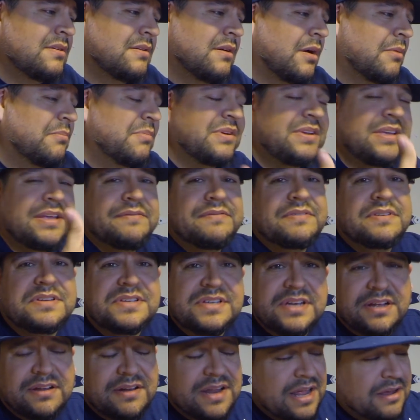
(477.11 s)
I'll be giving
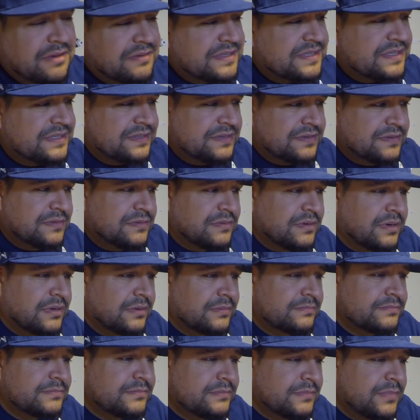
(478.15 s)
shout-outs to
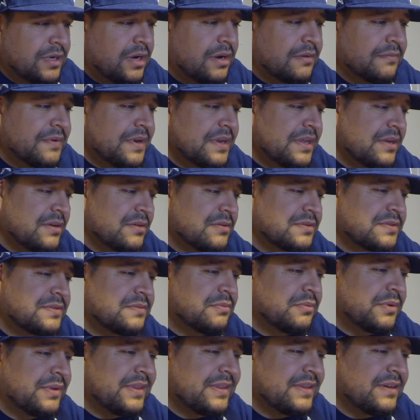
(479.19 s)
all
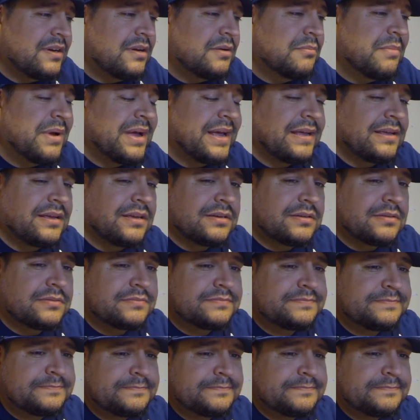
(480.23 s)
videos with all my